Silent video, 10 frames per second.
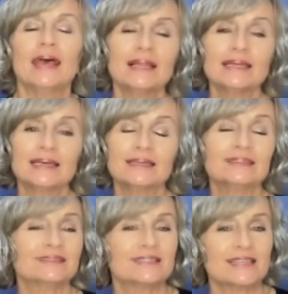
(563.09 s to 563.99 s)

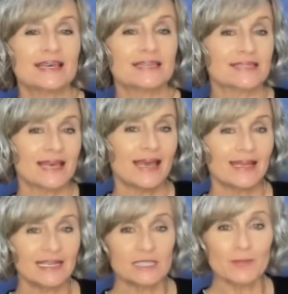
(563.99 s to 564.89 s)
Ellen says,
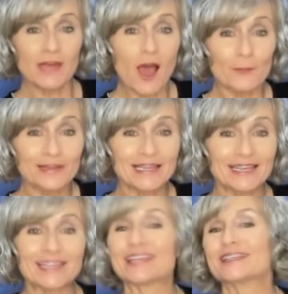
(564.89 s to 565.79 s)
it's
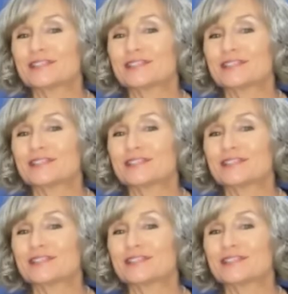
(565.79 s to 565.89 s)
Monopoly!